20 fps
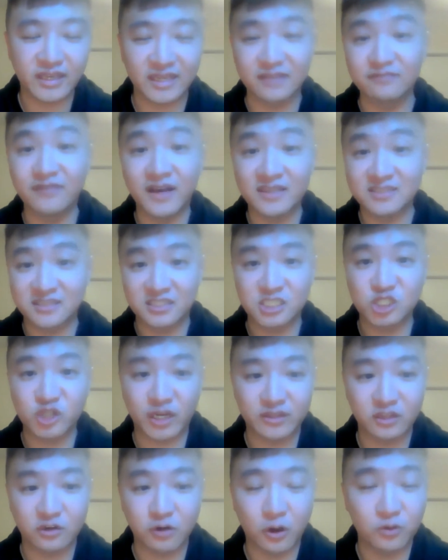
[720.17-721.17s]
invest in
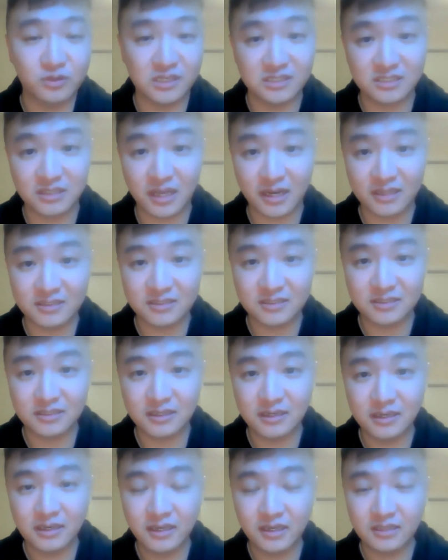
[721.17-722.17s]
trying to grow these lines.
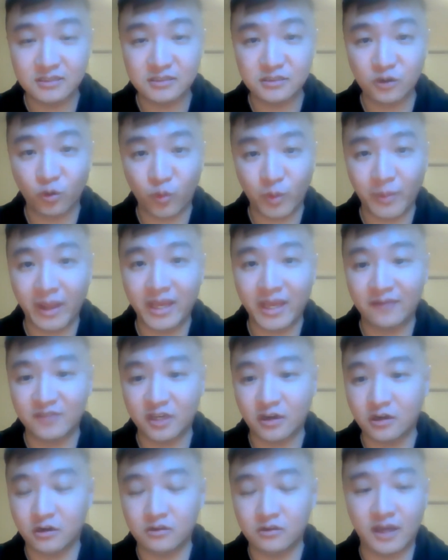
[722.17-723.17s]
And so we might have to
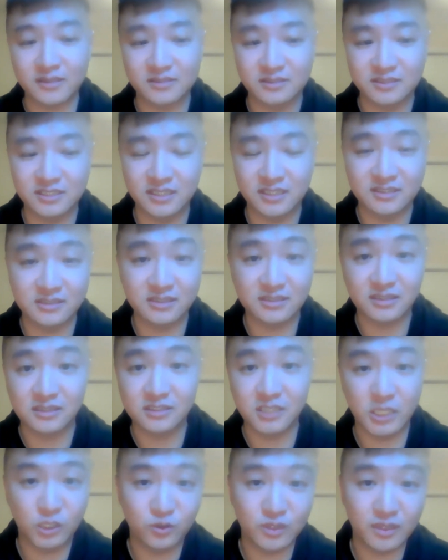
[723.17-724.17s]
cut our losses and just
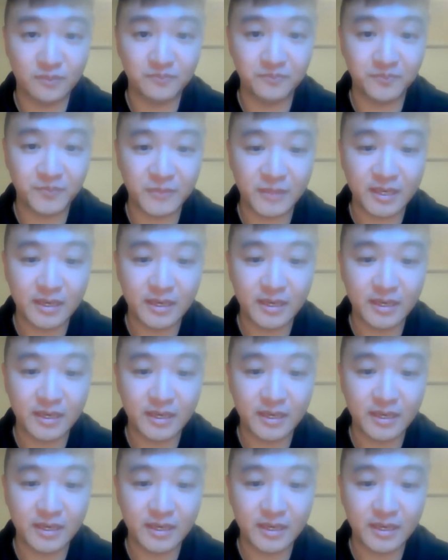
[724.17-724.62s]
discontinue them.